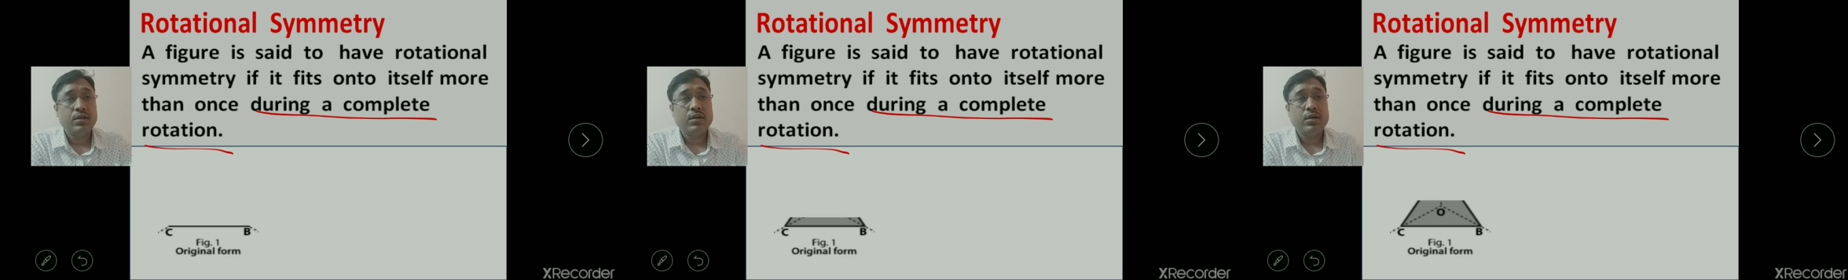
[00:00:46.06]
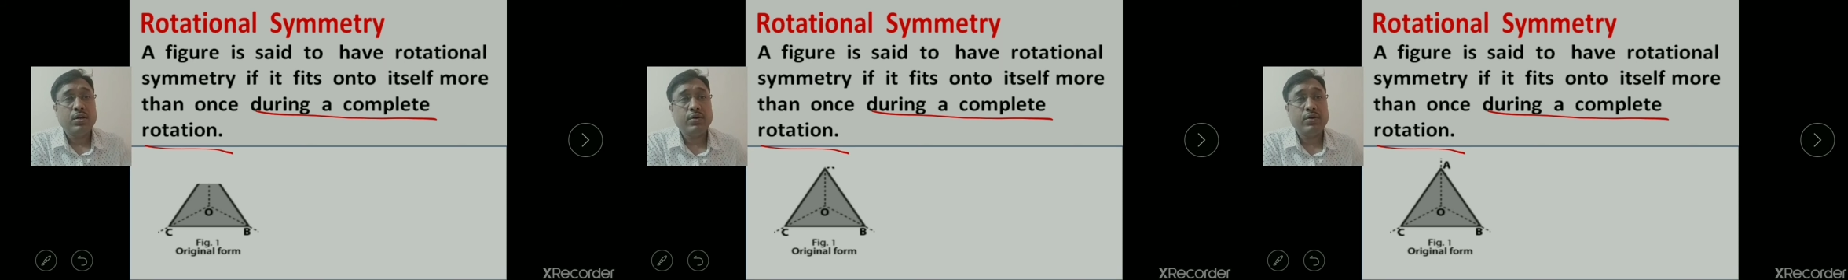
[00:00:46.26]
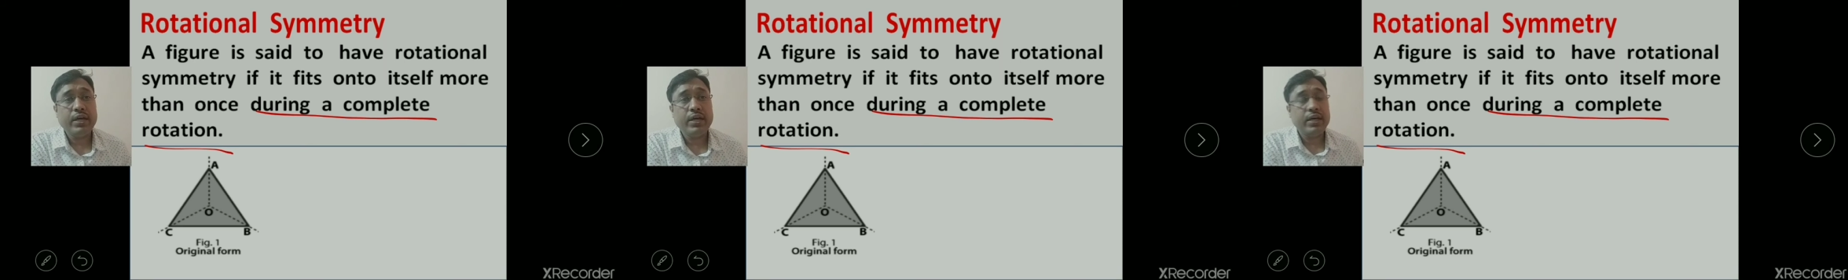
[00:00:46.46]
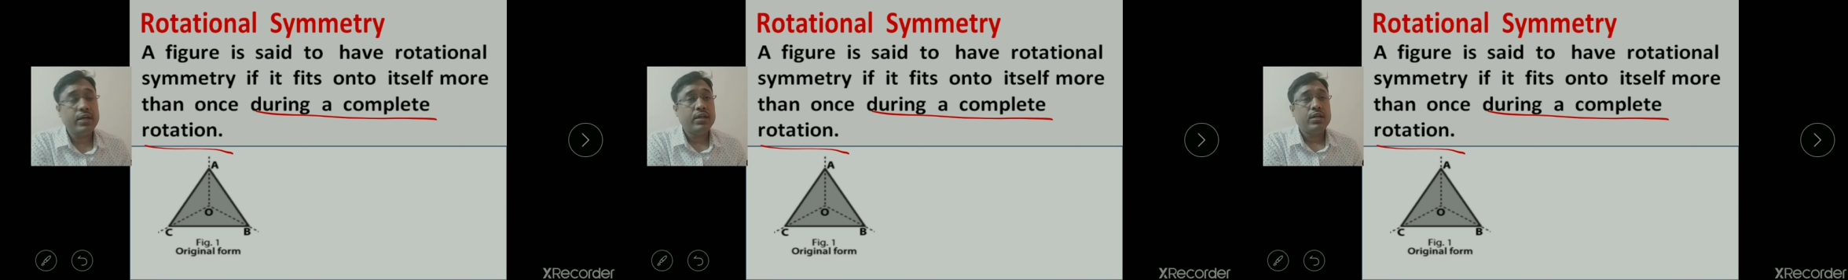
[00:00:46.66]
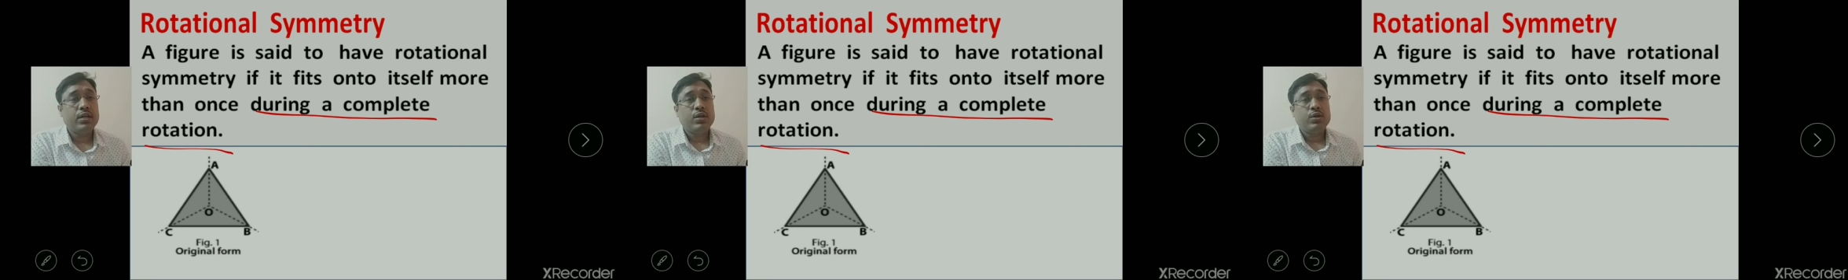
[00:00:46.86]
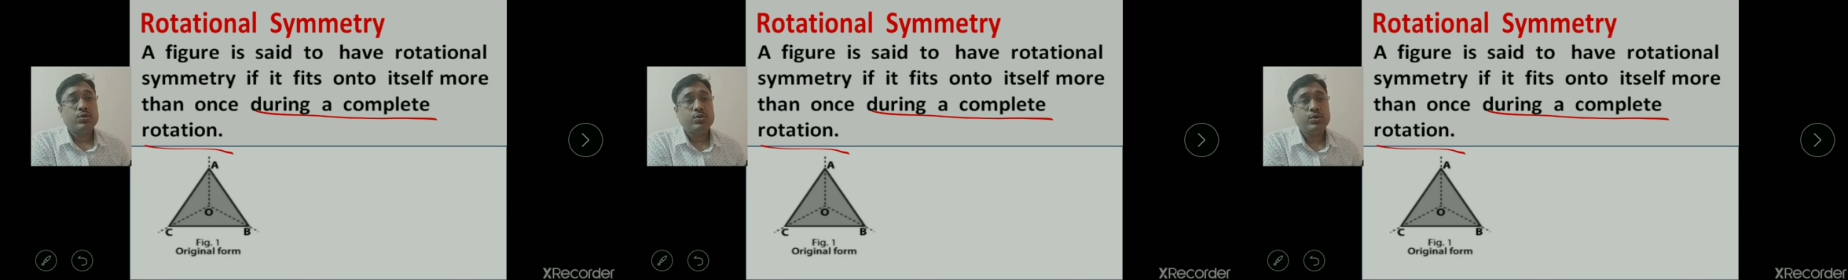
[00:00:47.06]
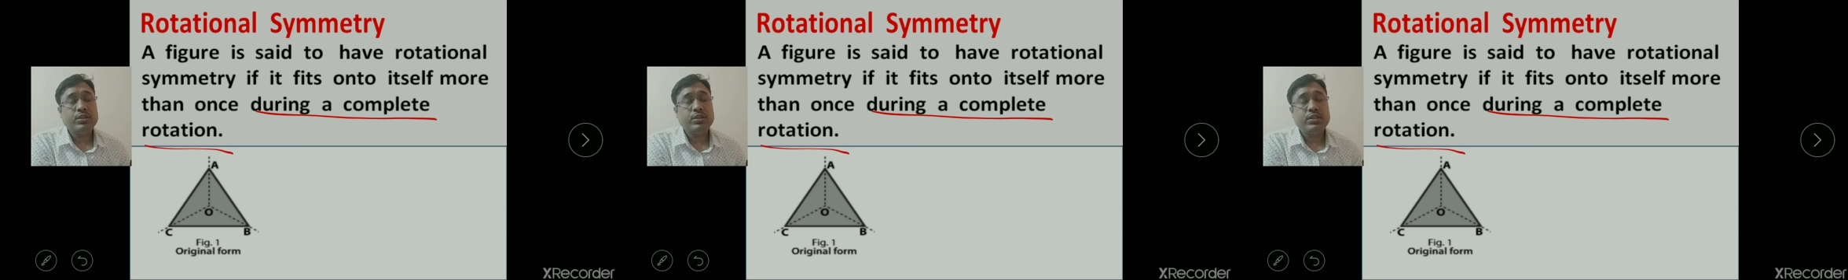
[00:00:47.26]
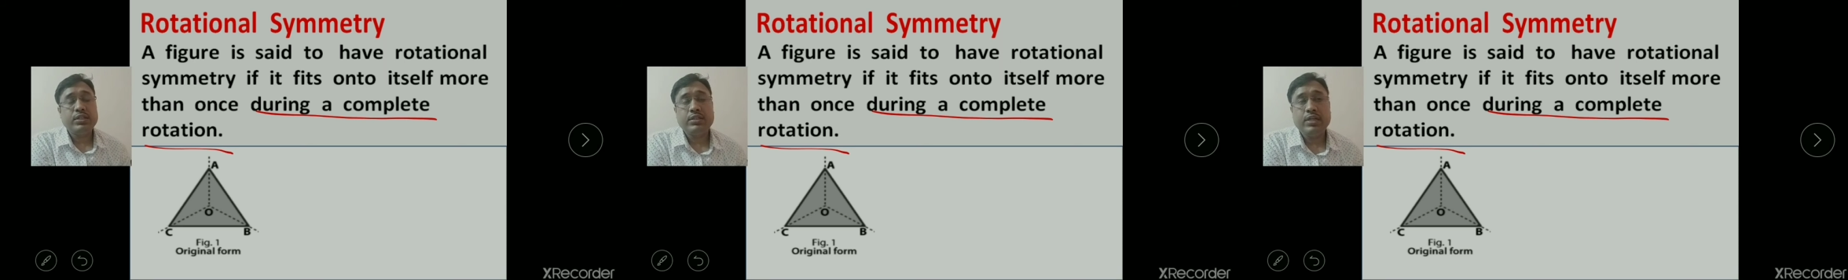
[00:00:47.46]
Okay, so
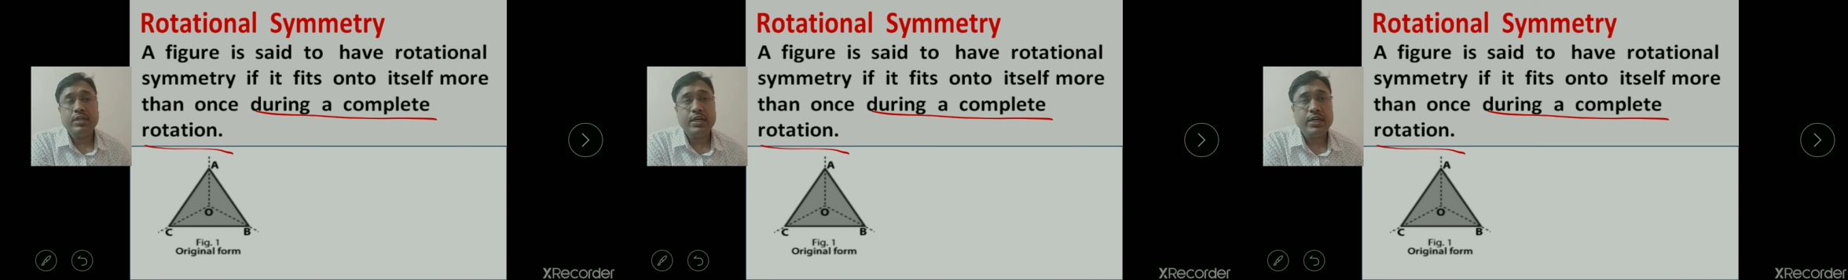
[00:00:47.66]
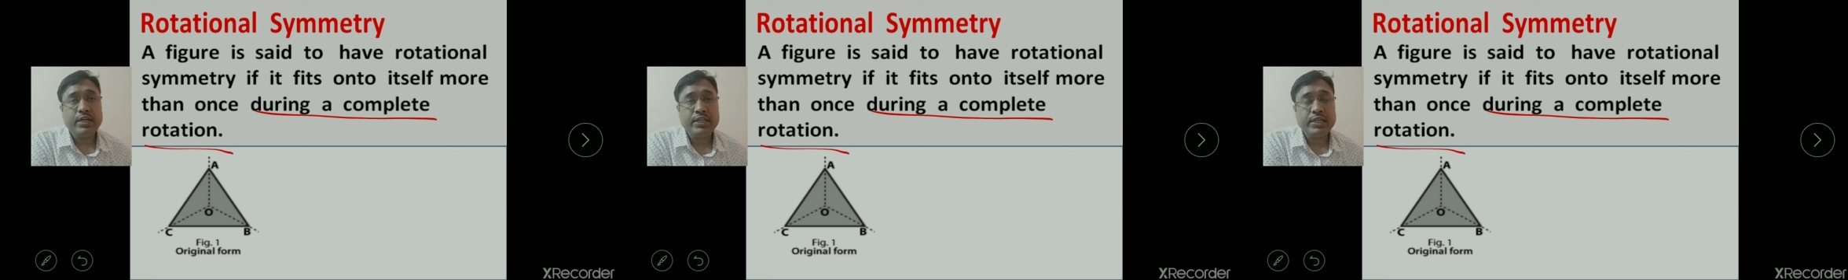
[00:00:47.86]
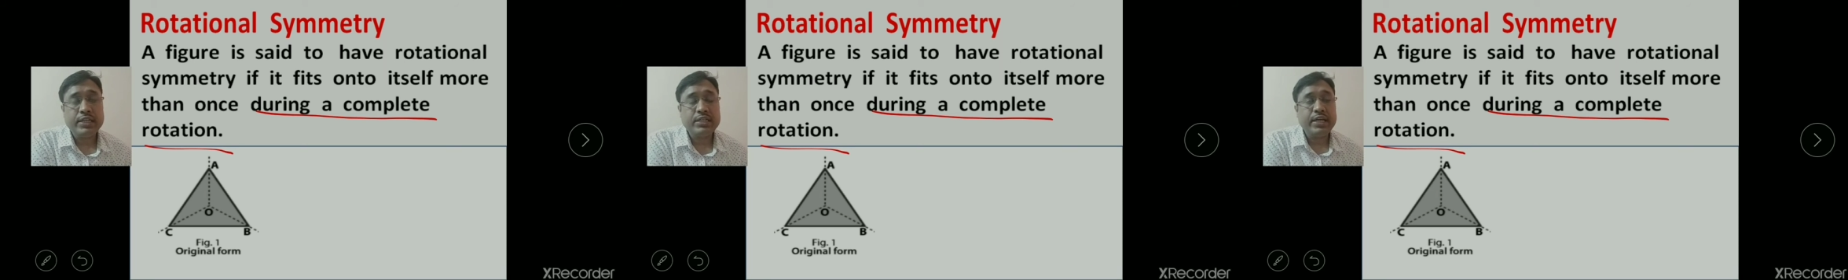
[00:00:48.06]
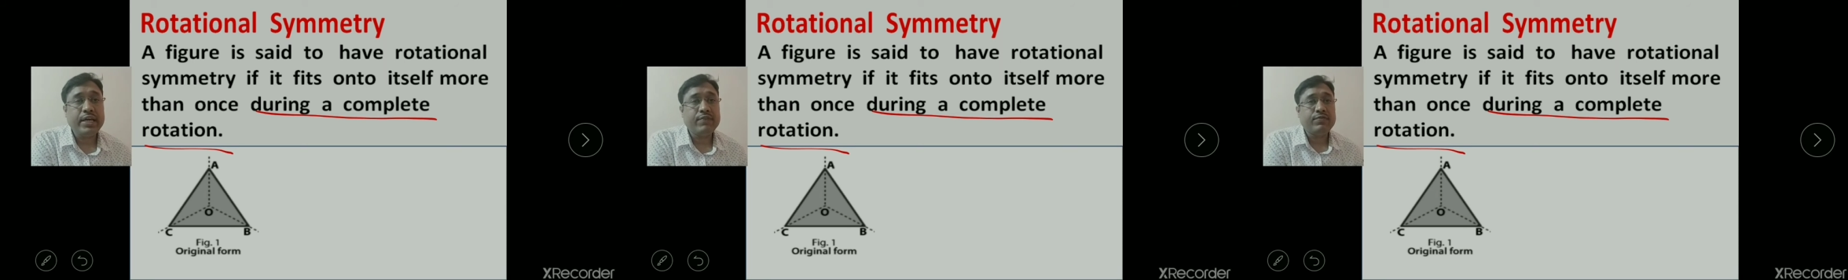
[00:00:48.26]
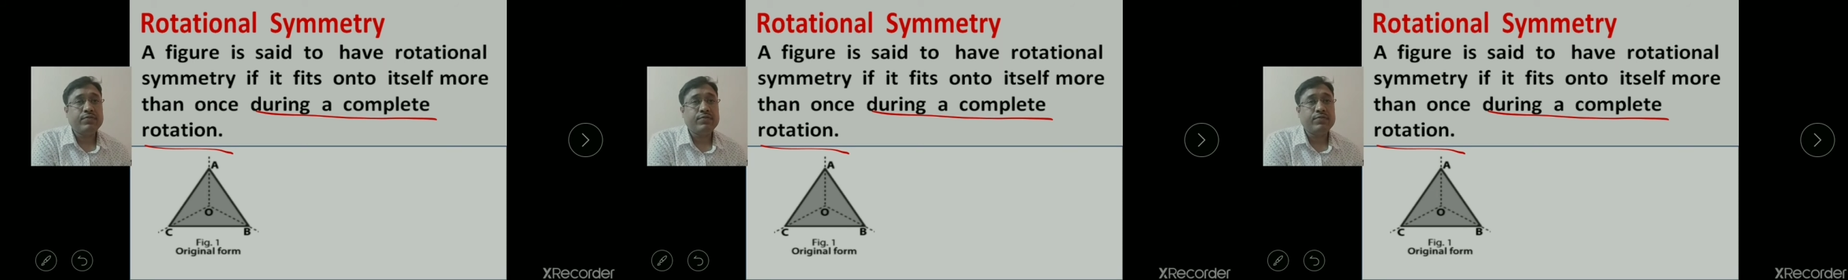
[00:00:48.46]
just like